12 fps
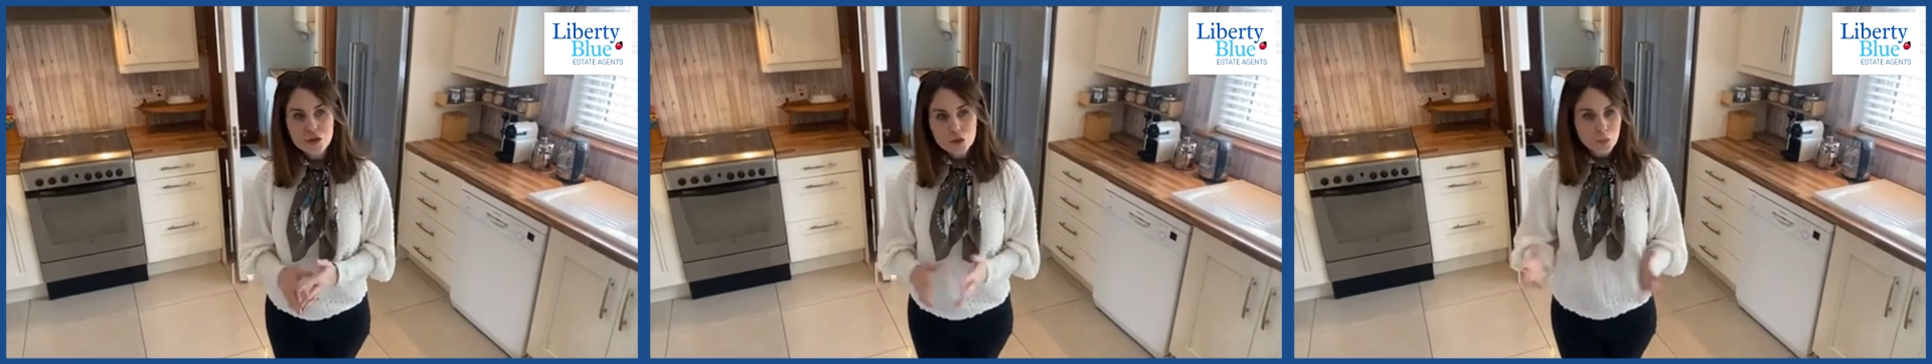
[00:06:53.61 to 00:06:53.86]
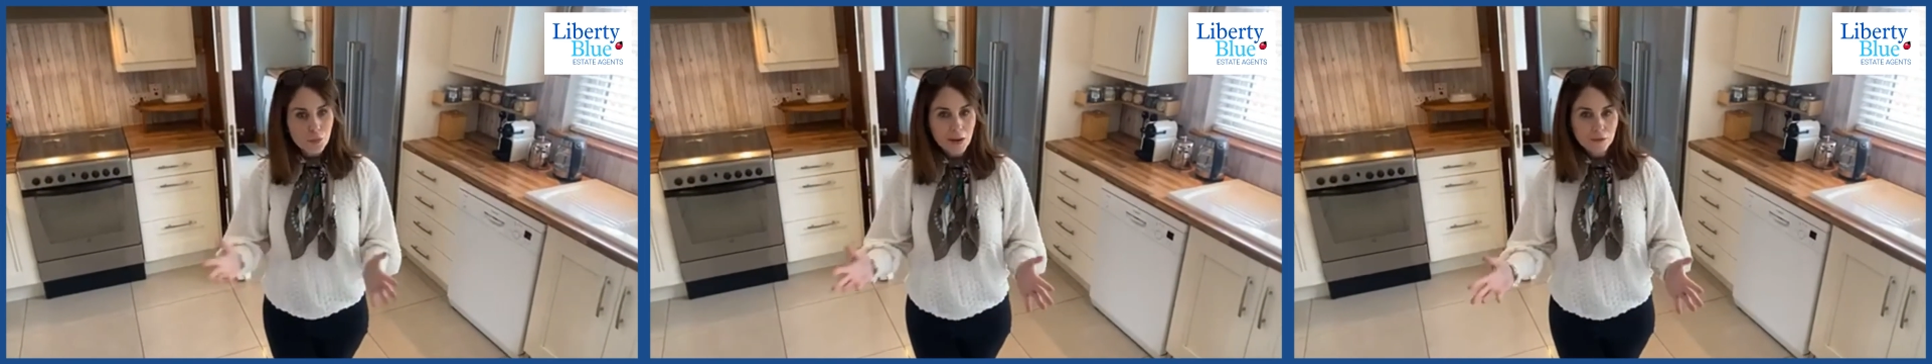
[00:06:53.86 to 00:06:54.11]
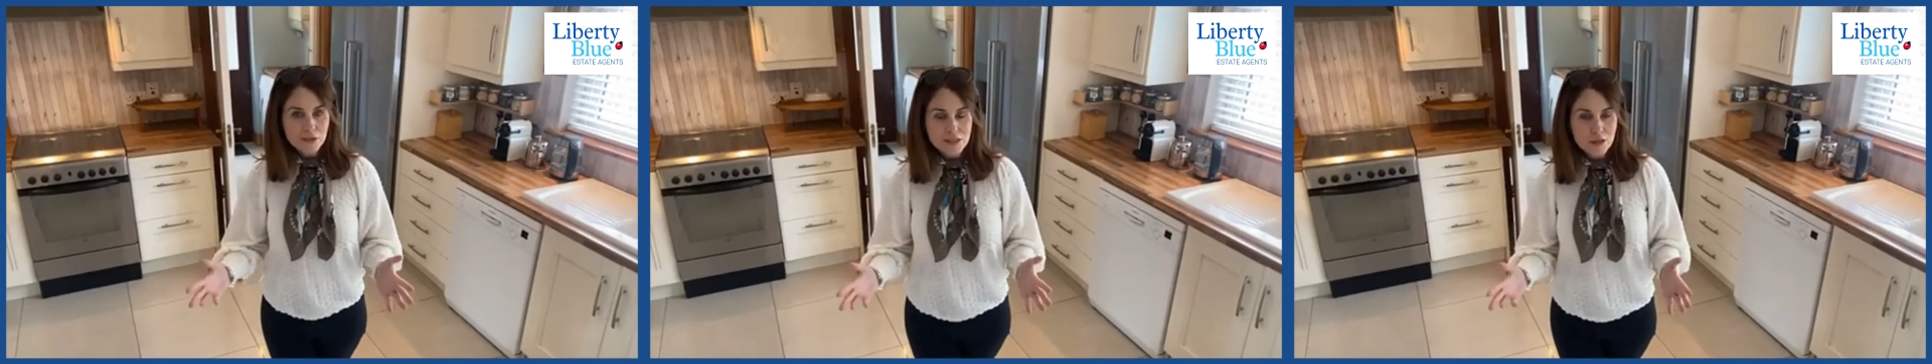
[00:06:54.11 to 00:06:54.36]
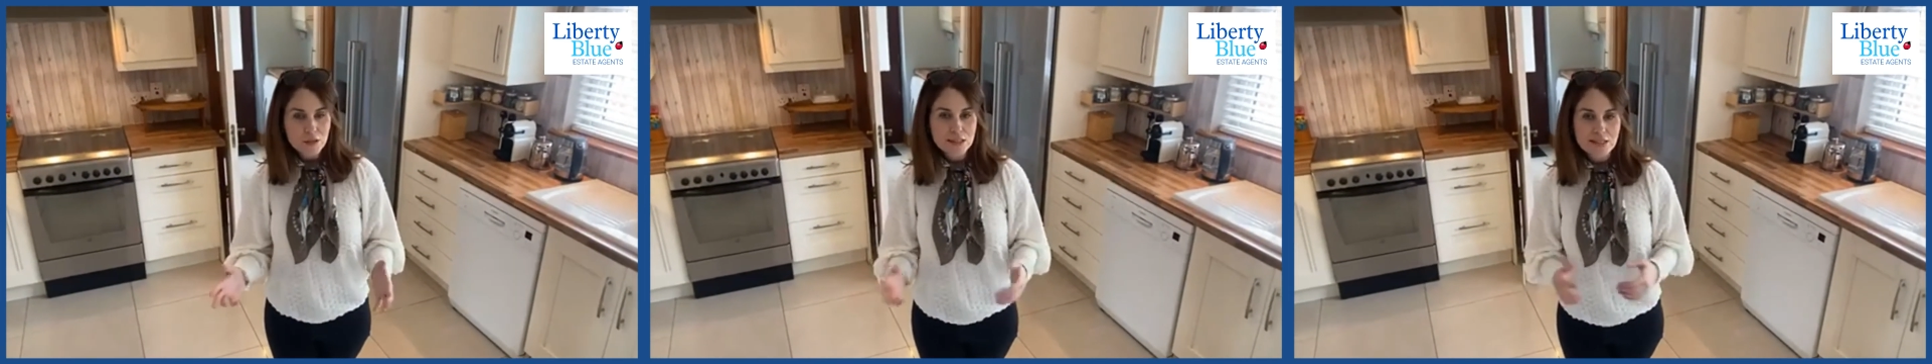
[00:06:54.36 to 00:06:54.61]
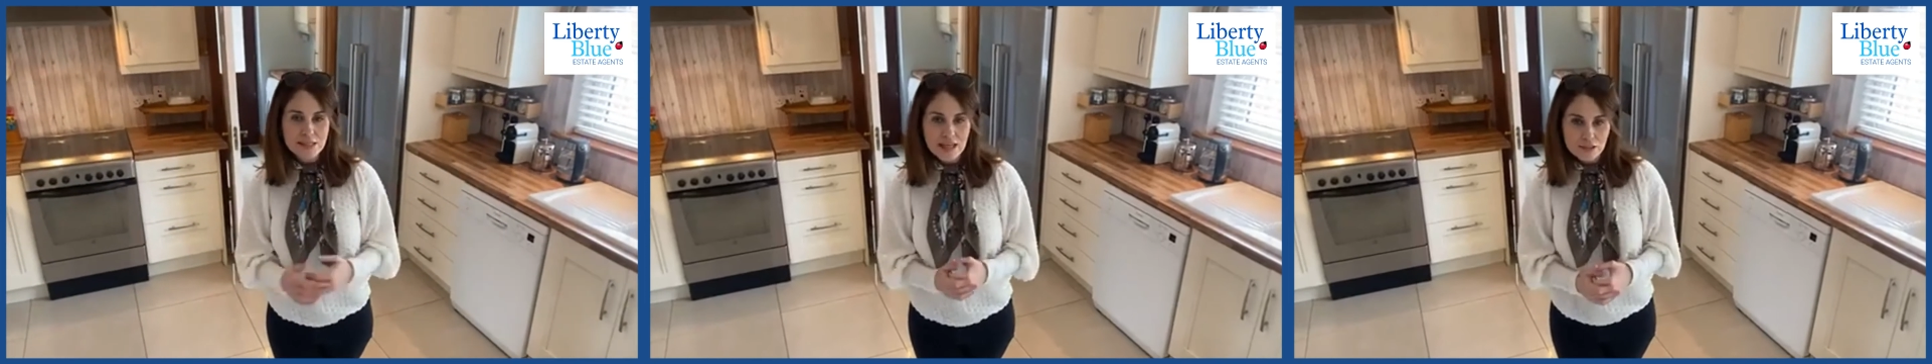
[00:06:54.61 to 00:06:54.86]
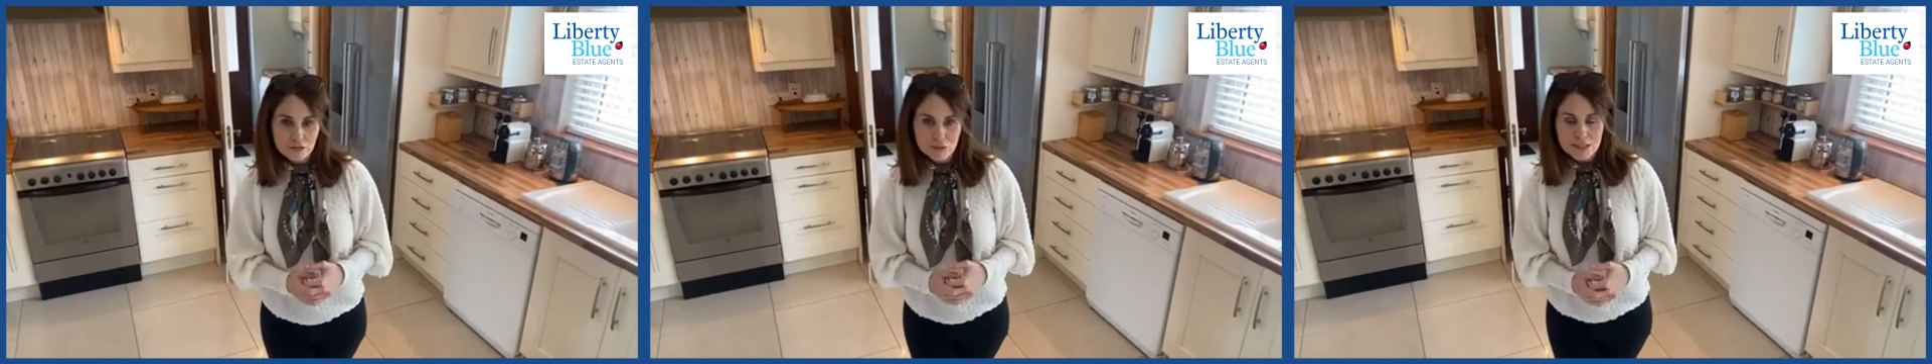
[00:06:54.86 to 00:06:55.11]
2 primary schools, a
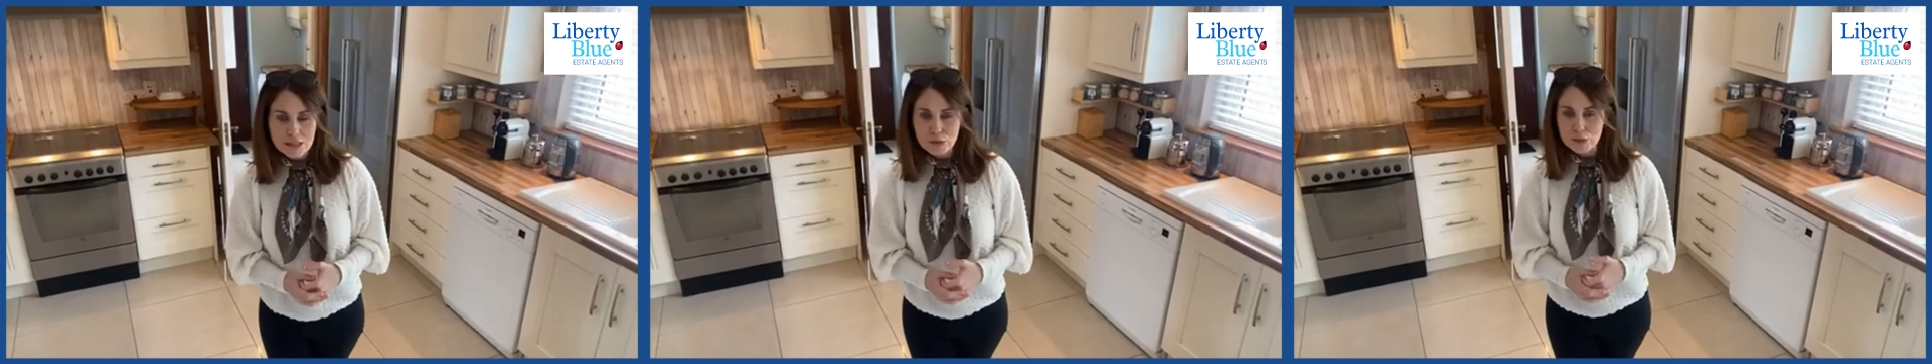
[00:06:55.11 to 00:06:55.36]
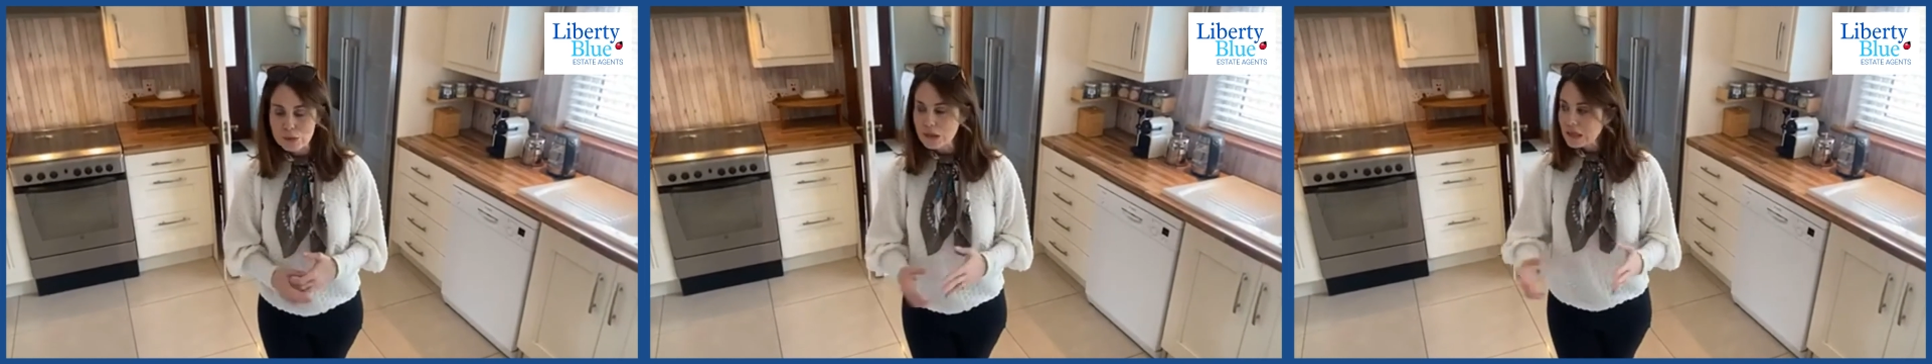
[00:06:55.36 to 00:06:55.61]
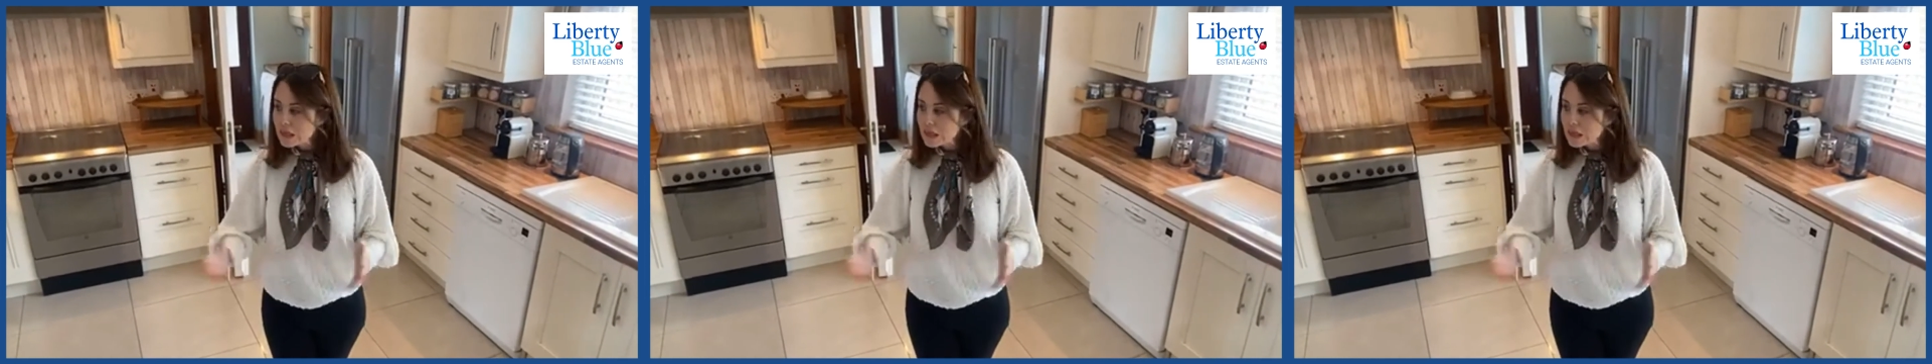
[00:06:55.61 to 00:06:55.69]
secondary school.